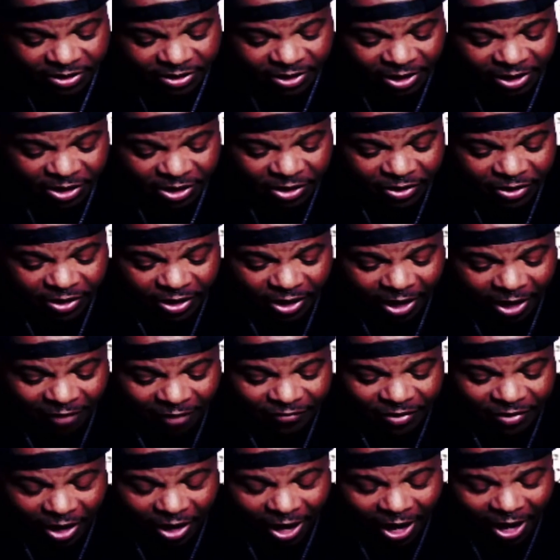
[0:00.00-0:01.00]

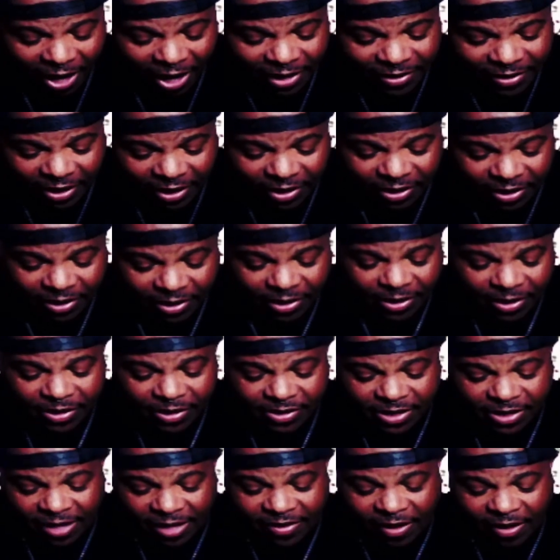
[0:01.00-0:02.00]
It's
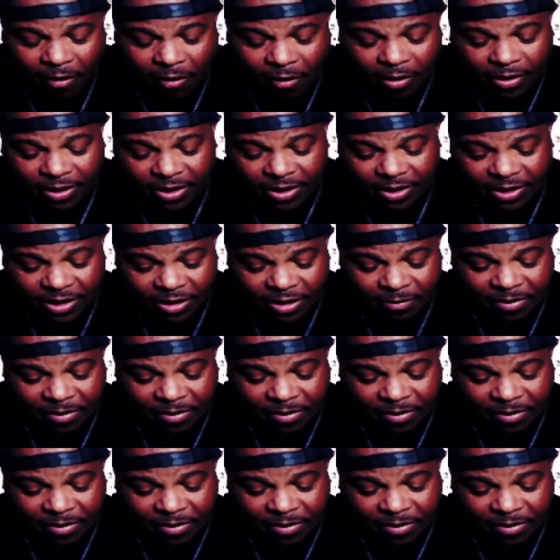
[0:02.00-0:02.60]
like they all look good,